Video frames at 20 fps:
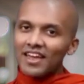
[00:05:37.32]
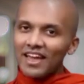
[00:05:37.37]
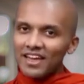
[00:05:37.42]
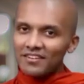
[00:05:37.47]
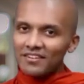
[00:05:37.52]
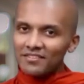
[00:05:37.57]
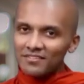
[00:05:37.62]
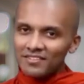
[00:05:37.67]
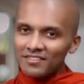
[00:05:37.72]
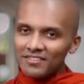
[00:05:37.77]

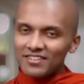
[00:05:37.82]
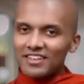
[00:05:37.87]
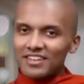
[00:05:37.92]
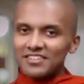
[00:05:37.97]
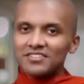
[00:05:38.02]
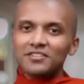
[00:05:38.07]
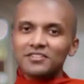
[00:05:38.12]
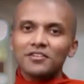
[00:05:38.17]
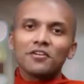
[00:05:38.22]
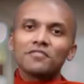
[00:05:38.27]
And
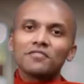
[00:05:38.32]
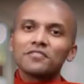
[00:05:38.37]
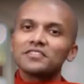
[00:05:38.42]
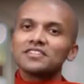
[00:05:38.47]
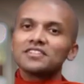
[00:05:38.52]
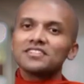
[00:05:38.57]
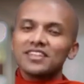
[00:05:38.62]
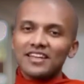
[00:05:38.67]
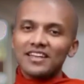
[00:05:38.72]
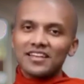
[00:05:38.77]
let's go for
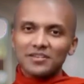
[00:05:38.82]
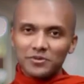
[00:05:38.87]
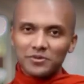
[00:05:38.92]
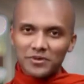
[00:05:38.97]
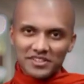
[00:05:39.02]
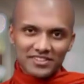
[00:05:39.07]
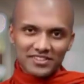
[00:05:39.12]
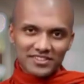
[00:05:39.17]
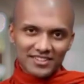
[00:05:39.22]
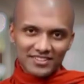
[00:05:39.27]
the second
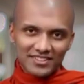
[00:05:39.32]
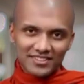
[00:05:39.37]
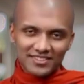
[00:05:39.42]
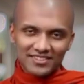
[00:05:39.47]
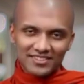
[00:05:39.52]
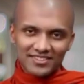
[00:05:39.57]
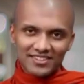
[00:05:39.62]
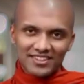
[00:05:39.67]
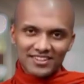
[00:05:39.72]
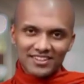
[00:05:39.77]
question.
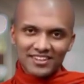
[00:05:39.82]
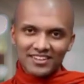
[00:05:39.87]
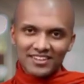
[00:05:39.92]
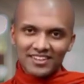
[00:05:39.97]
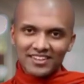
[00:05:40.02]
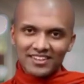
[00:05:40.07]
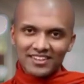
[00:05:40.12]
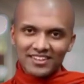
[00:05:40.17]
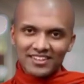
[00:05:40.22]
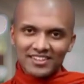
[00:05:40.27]

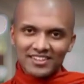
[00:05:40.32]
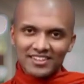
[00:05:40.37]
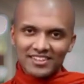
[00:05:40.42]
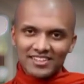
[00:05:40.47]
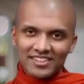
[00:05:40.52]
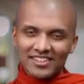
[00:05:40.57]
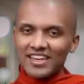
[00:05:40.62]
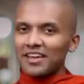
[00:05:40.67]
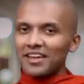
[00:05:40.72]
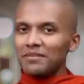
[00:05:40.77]

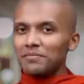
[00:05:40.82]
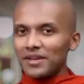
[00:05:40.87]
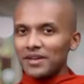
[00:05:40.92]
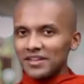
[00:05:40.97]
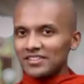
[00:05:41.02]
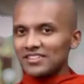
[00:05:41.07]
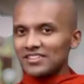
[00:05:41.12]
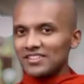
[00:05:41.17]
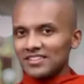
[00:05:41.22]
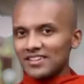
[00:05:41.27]
She had
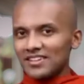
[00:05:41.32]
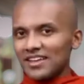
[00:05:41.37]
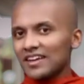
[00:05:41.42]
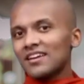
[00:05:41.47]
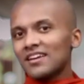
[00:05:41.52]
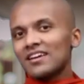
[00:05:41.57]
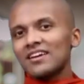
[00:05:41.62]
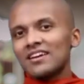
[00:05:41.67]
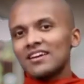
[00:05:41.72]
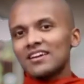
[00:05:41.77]
mentioned
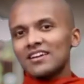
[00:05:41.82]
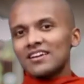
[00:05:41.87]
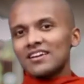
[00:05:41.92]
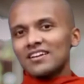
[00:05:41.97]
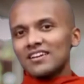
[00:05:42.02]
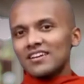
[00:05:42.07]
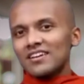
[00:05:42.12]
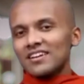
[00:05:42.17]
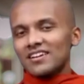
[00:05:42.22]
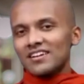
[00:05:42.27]
that
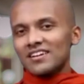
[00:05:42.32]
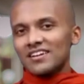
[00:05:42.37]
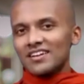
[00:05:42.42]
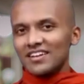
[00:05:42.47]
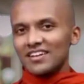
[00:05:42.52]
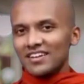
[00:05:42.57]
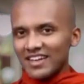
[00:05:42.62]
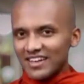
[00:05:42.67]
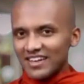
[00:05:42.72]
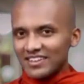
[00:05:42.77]

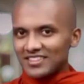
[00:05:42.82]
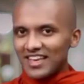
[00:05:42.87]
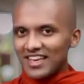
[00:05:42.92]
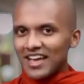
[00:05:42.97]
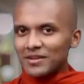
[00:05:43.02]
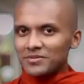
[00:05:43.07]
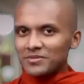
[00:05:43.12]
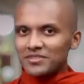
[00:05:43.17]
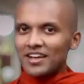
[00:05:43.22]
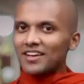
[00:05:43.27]
her
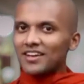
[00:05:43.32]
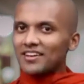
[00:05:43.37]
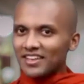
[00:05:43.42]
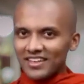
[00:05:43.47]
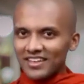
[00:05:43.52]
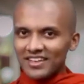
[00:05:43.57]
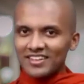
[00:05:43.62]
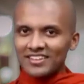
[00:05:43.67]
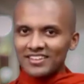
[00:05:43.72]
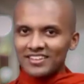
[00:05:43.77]
exams are
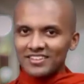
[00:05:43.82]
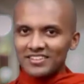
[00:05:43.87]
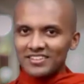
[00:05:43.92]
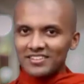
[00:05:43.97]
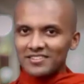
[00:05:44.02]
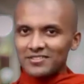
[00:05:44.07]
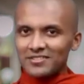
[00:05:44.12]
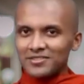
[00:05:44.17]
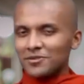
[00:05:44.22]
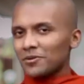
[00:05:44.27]
near,
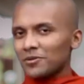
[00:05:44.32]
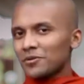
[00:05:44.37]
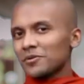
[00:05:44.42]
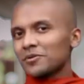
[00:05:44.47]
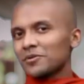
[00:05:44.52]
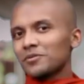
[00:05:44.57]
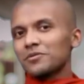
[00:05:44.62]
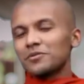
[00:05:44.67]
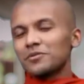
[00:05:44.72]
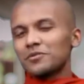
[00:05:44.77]

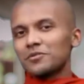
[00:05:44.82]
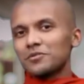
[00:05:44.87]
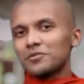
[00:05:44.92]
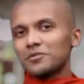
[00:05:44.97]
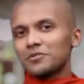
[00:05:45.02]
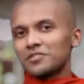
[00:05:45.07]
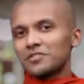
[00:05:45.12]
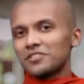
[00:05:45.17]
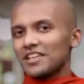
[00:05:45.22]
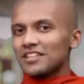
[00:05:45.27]
so
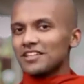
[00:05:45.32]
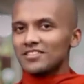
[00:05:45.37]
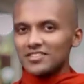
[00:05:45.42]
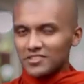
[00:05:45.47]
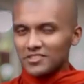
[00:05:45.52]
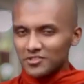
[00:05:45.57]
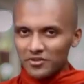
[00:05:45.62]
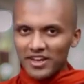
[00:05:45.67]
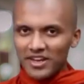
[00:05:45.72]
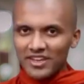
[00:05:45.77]
she's
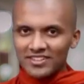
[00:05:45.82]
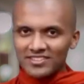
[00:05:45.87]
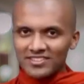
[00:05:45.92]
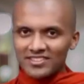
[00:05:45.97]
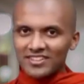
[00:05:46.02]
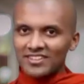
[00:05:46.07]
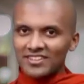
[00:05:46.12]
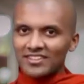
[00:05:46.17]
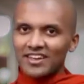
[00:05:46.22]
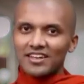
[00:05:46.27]

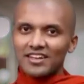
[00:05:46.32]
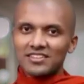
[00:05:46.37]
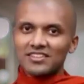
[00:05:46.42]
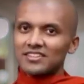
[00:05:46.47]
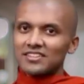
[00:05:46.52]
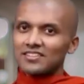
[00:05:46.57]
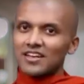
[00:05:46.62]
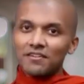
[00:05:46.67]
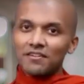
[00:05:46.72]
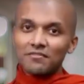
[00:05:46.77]
stressed and
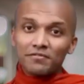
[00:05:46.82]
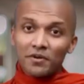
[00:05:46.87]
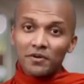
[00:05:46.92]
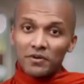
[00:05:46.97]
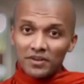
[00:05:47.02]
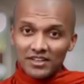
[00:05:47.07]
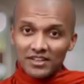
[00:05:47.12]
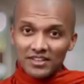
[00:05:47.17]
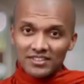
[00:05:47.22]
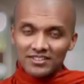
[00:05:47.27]
she's
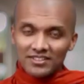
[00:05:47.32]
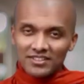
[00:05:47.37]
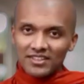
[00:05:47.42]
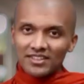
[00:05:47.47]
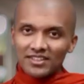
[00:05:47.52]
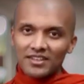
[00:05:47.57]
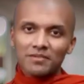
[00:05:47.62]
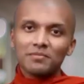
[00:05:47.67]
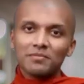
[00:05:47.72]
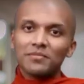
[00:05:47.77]
unfocused.
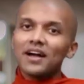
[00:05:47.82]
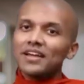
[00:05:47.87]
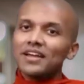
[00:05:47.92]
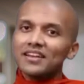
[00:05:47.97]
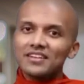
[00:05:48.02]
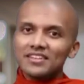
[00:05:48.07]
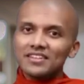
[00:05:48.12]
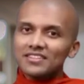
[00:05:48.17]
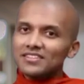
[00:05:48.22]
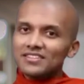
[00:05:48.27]
Her
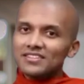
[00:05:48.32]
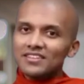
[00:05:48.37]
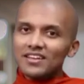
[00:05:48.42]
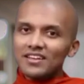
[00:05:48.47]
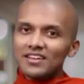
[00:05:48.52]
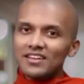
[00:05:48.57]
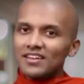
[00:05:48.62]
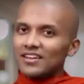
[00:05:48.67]
mind is